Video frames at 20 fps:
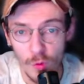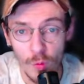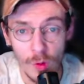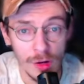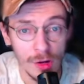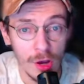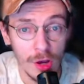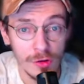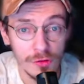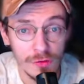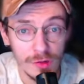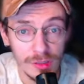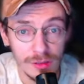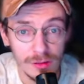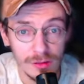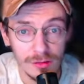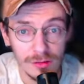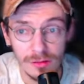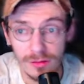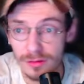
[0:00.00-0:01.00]

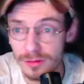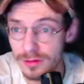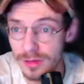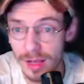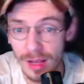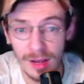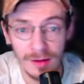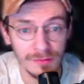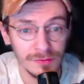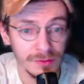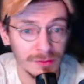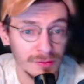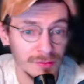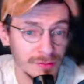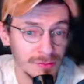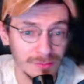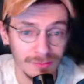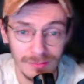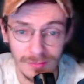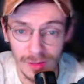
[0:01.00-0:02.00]
100,
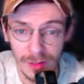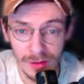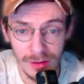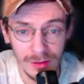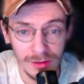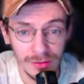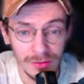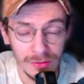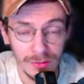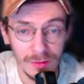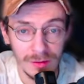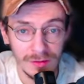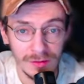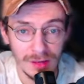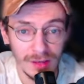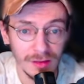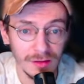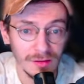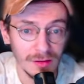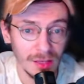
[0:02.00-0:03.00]
after 3
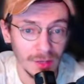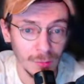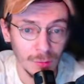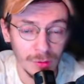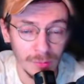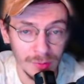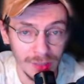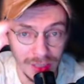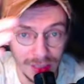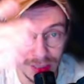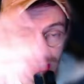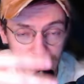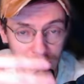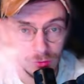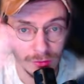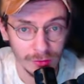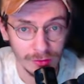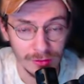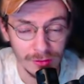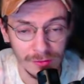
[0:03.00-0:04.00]
seconds, it will be
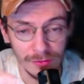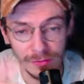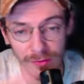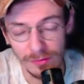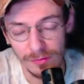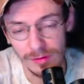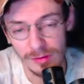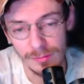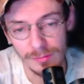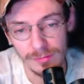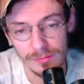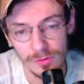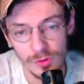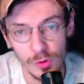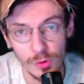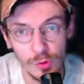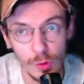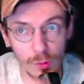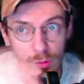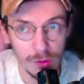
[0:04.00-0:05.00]
950.
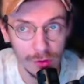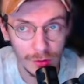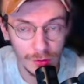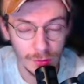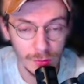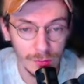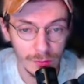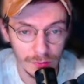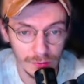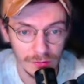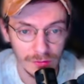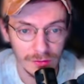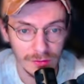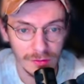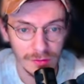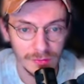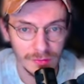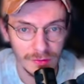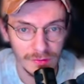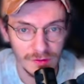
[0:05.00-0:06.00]
You don't lose
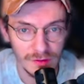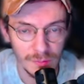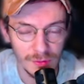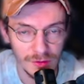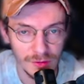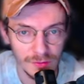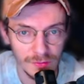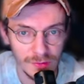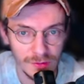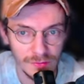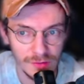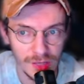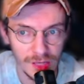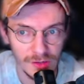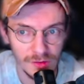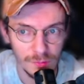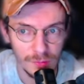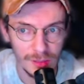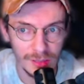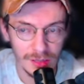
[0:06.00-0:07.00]
the 50
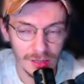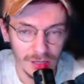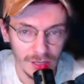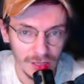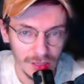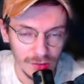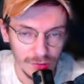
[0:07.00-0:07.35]
HP.